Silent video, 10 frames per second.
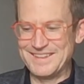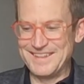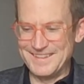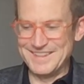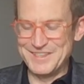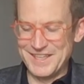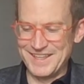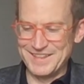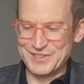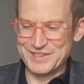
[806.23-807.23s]
in the
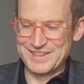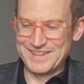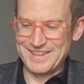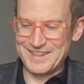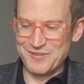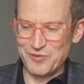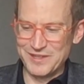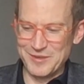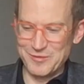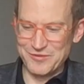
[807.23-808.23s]
change? Think of what
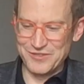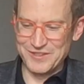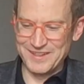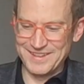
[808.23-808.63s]
that would feel like.